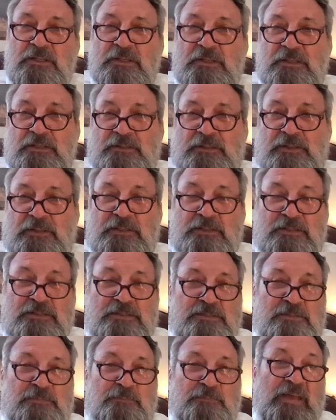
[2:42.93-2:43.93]
It
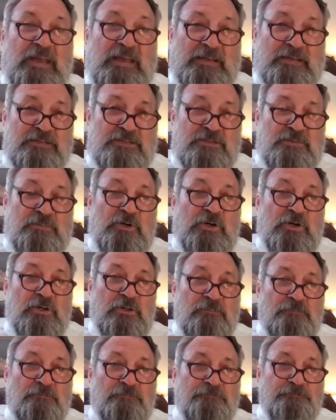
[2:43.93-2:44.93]
is
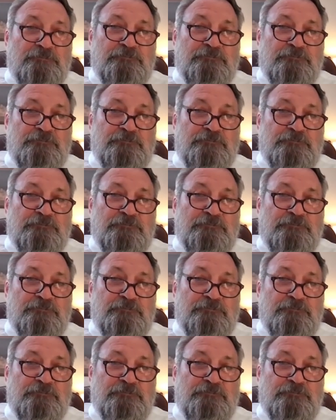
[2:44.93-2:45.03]
manageable.